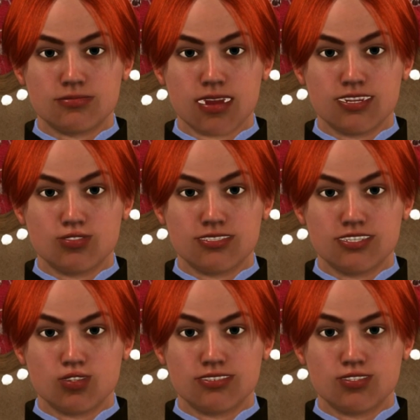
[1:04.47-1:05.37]
I was
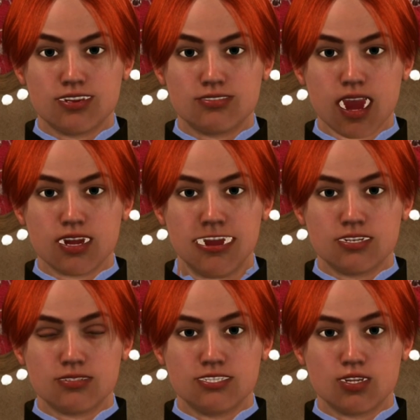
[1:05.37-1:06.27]
good with a gun
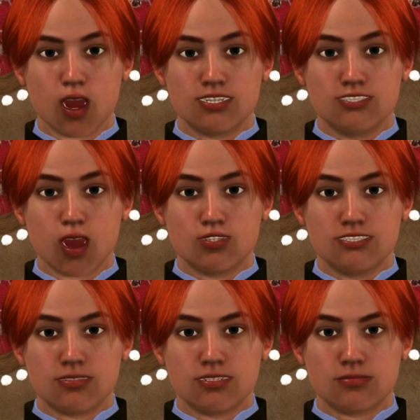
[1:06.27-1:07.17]
and a strong
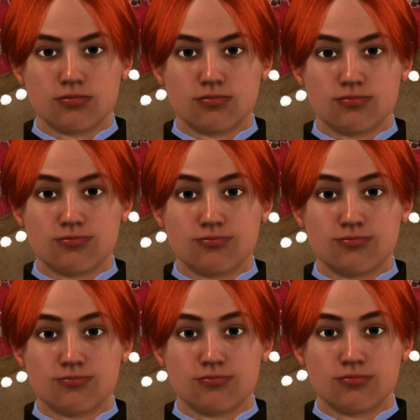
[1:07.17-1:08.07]
swordsman.
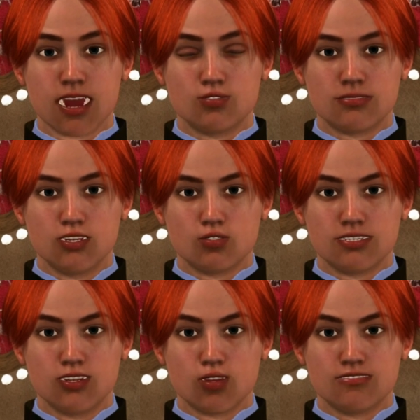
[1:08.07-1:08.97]
I was
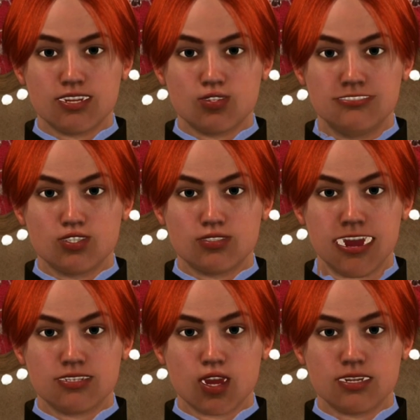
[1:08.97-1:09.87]
also very good
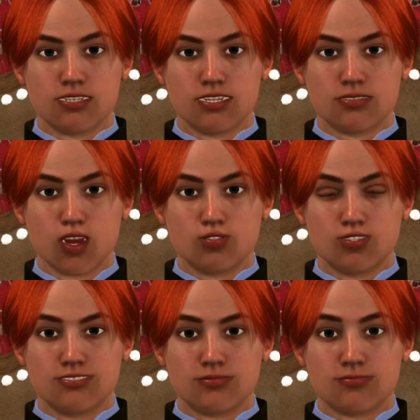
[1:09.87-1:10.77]
at riding a
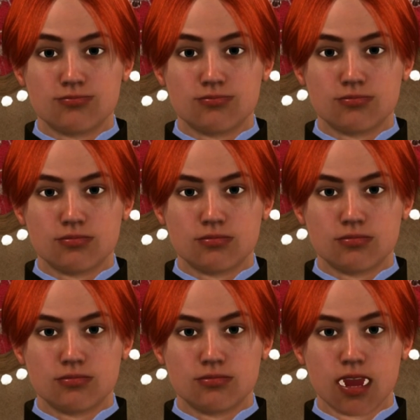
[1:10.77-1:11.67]
horse.
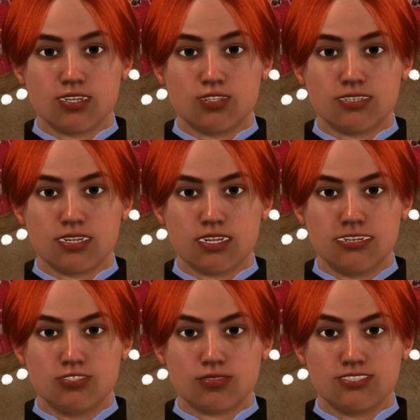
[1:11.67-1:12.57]
I will
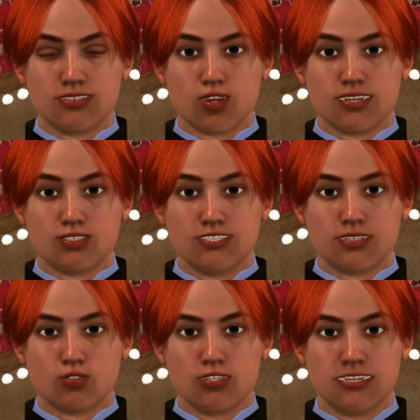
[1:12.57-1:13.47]
tell you a strange
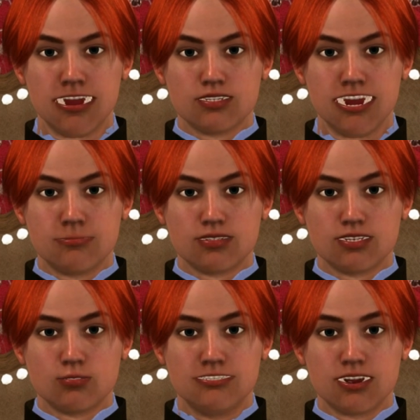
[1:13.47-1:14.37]
story that happened
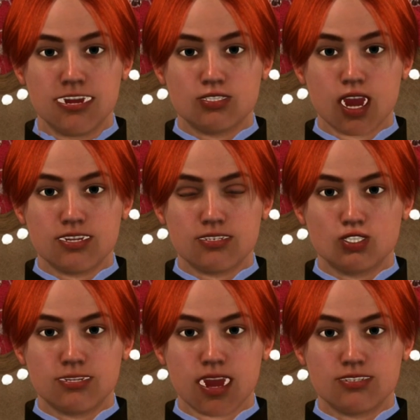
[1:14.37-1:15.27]
to me that
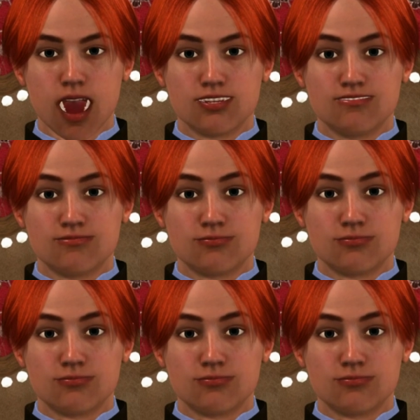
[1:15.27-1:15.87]
changed my life.